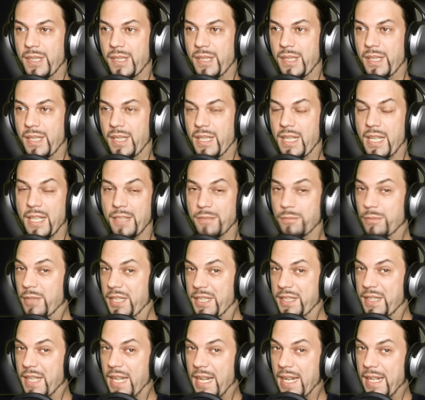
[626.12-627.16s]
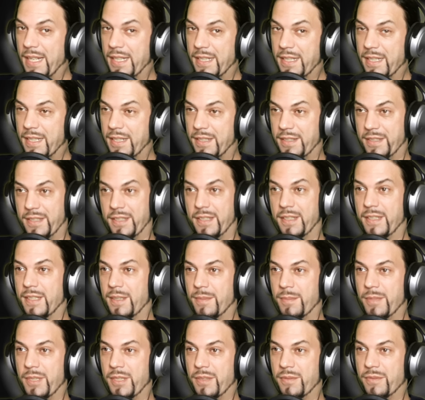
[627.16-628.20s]
he can't really die, can he? I
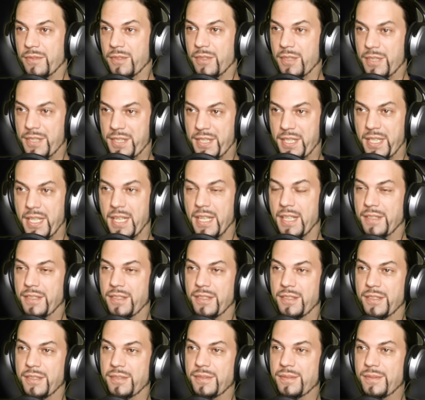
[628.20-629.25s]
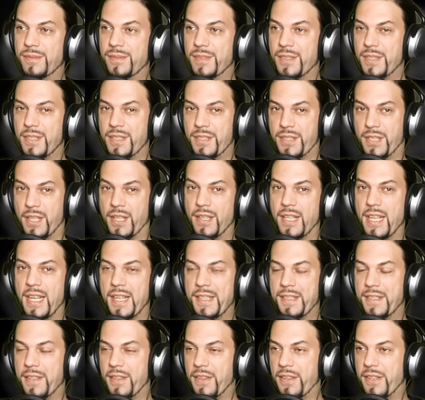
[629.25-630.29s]
mean, of course he can, you know, sunlight
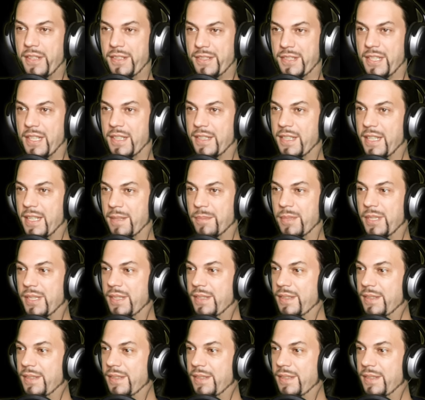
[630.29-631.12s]
and things like that, but...